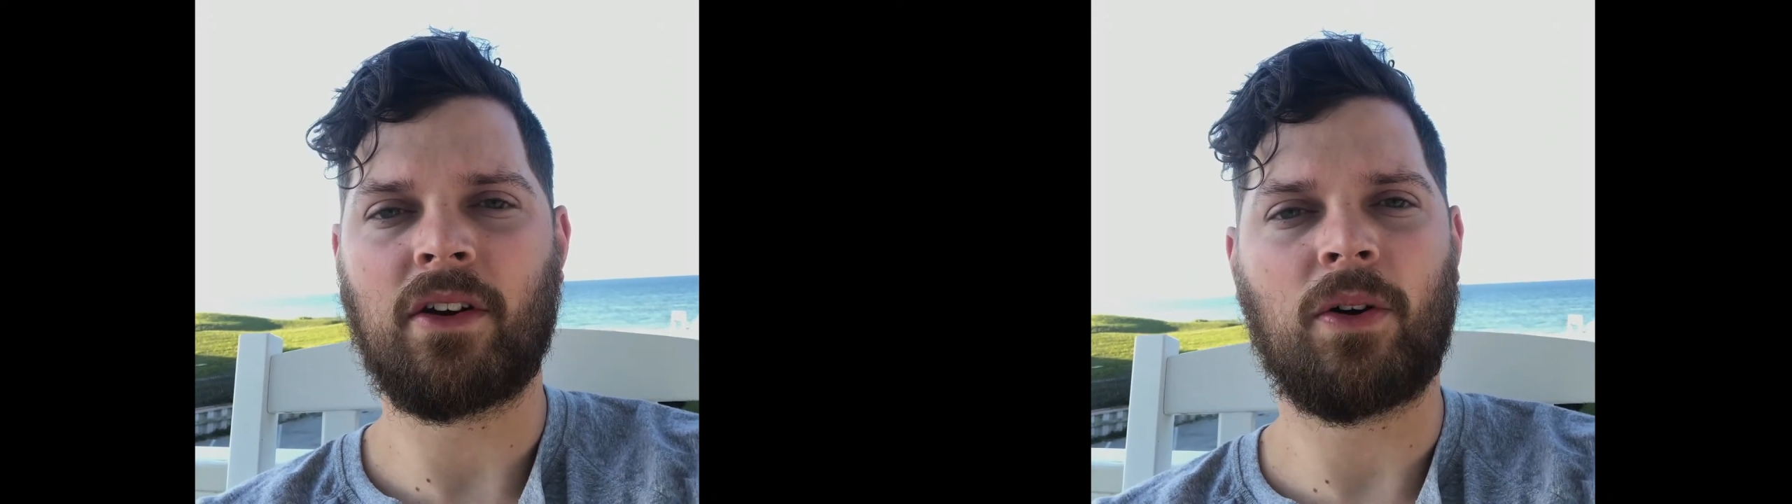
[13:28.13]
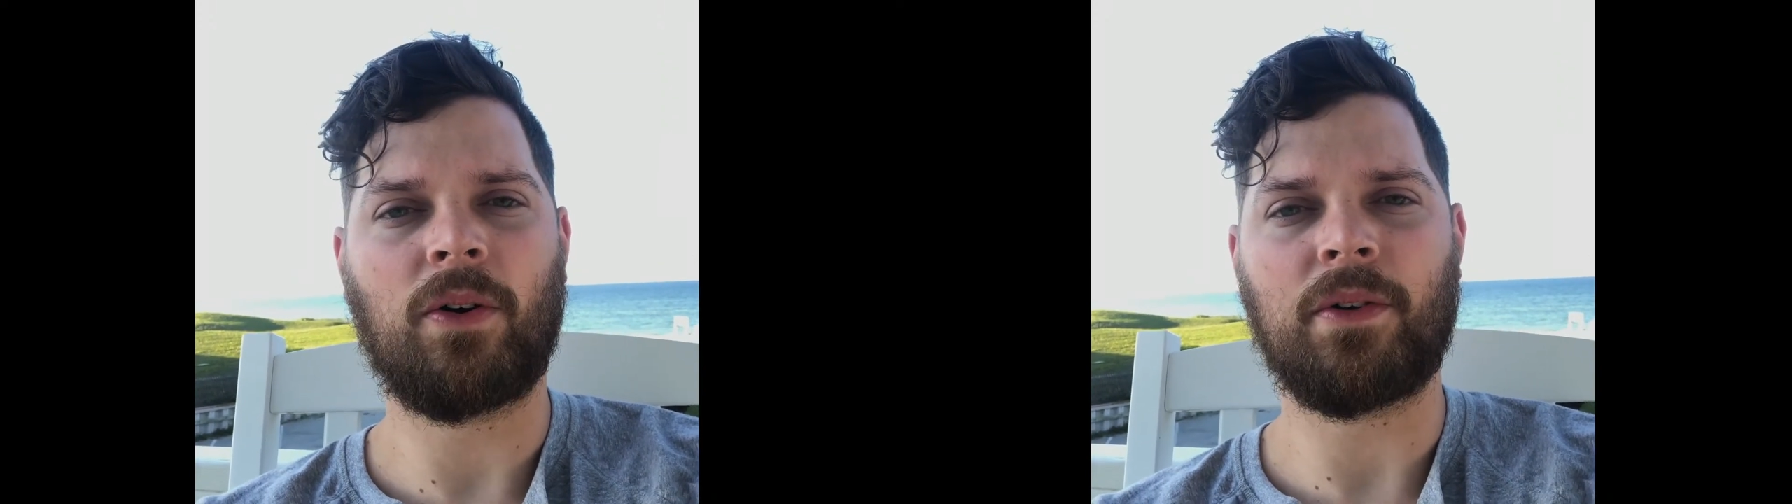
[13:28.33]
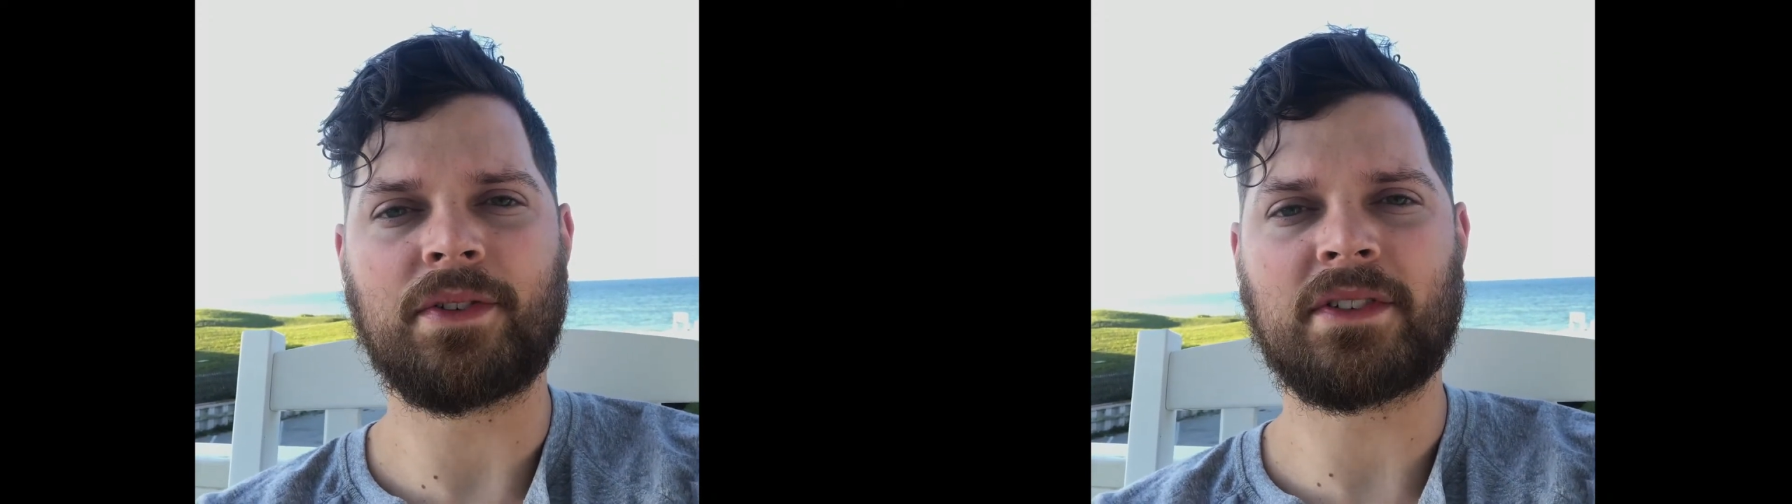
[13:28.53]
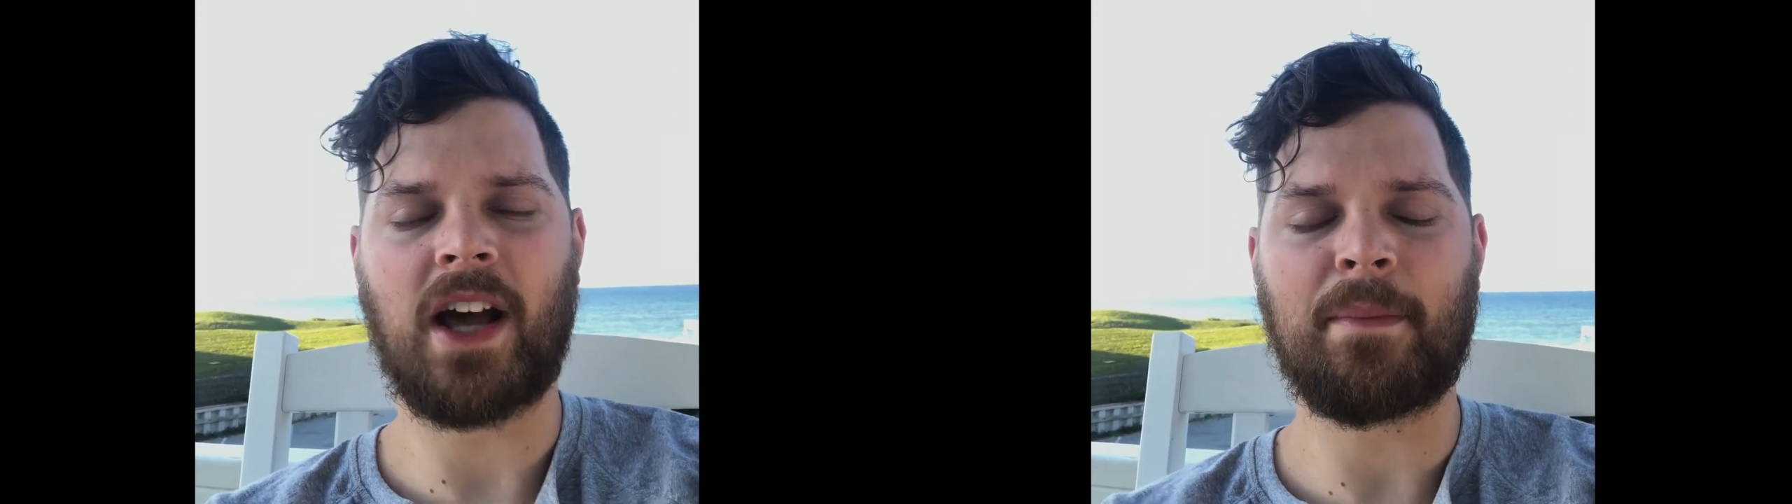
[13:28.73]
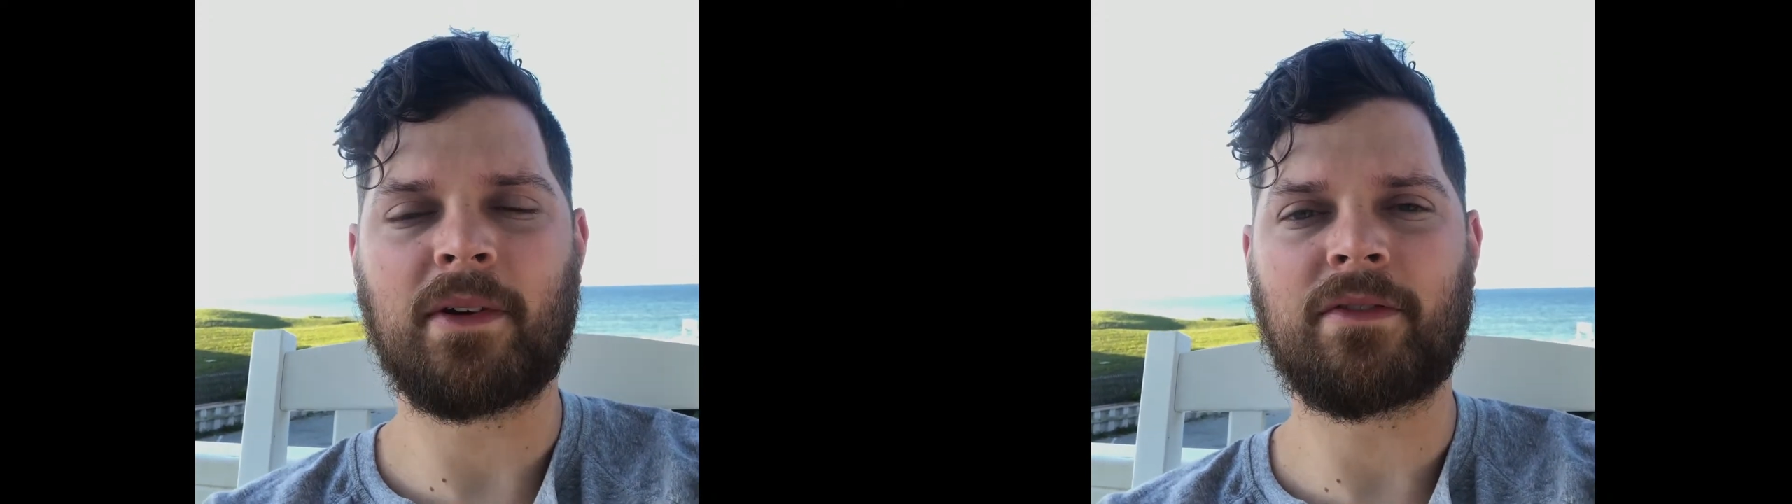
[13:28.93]
whole
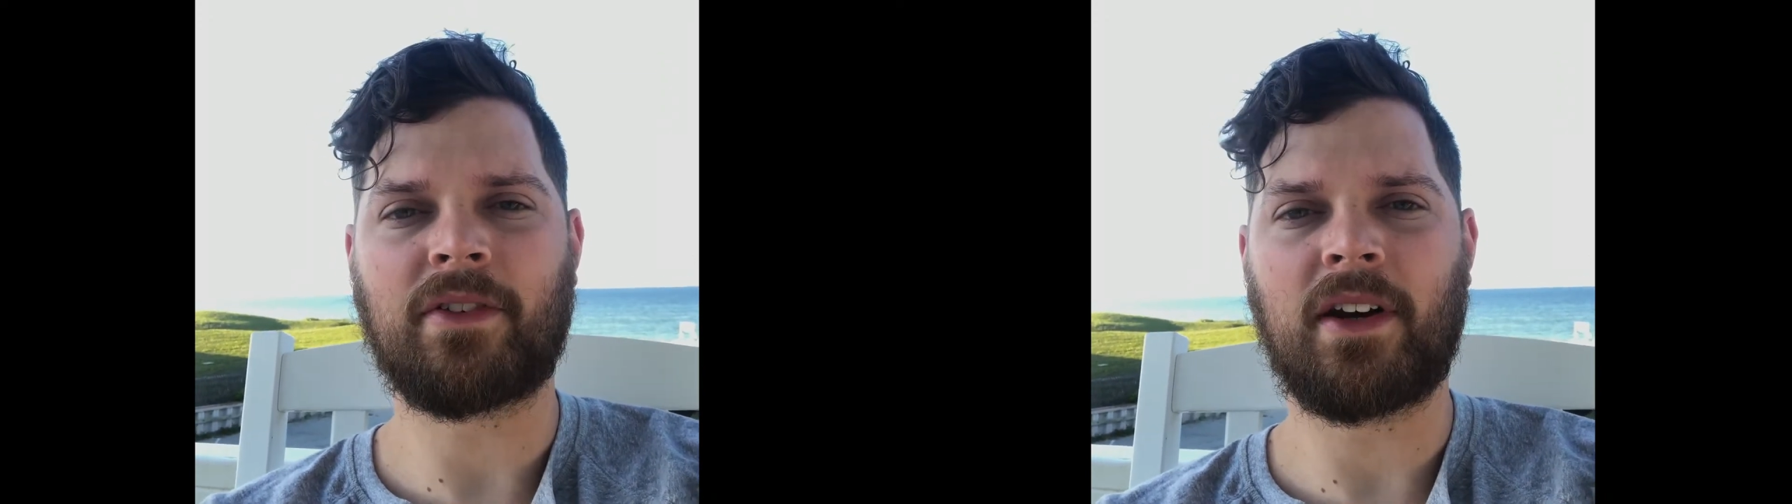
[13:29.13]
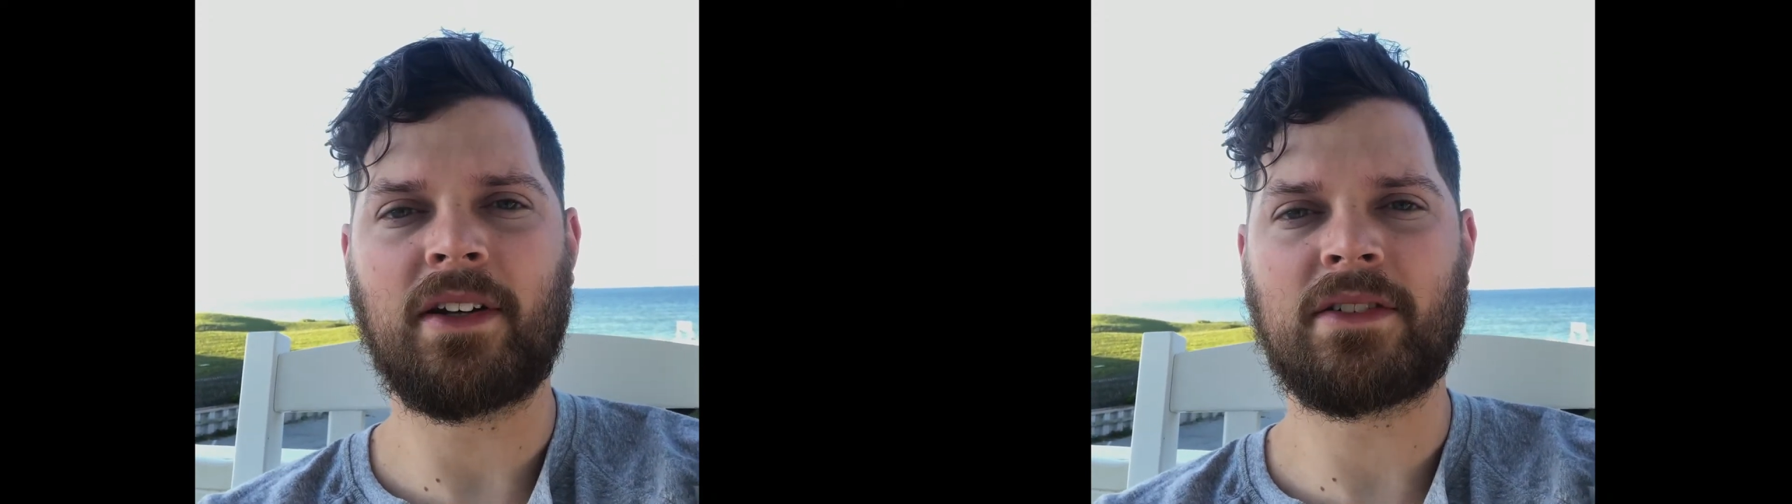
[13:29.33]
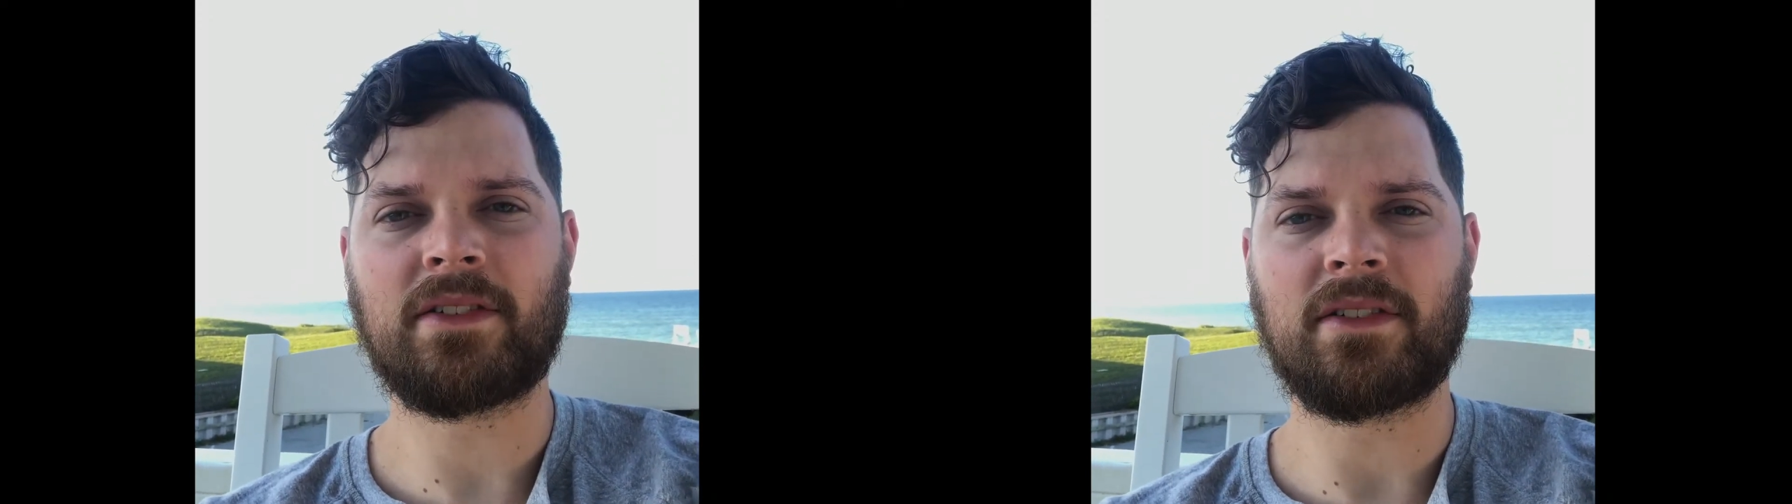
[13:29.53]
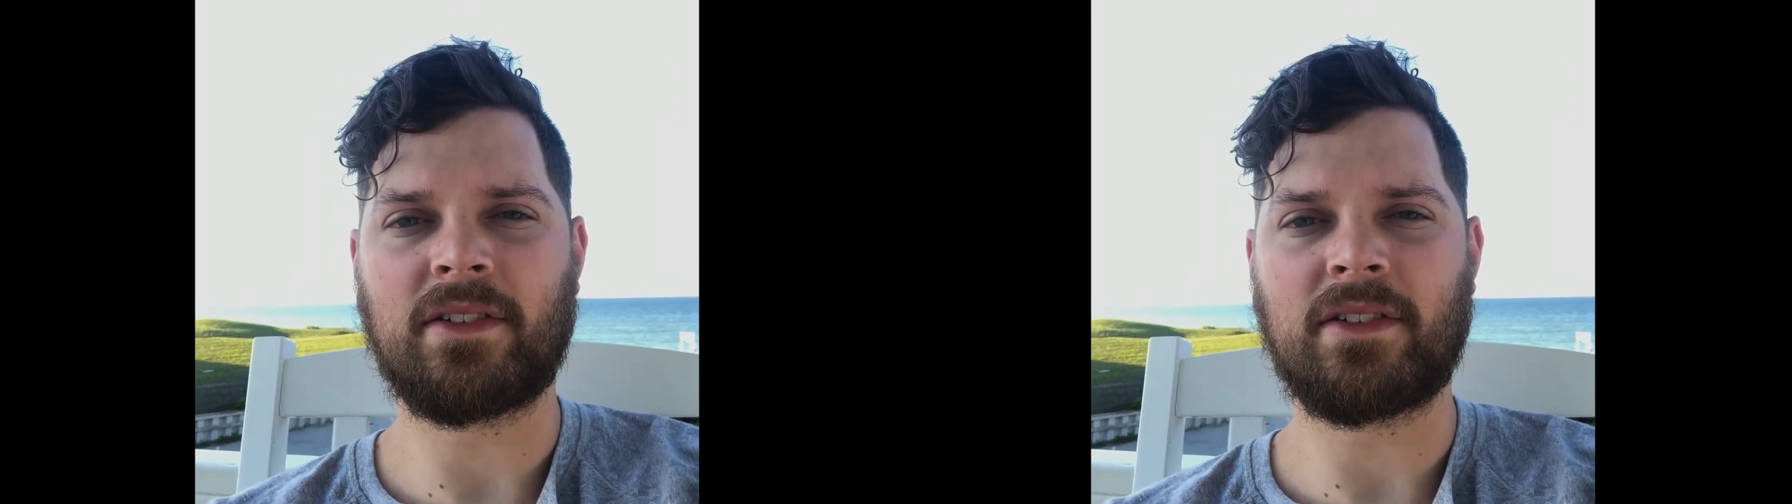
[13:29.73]
stop it phrase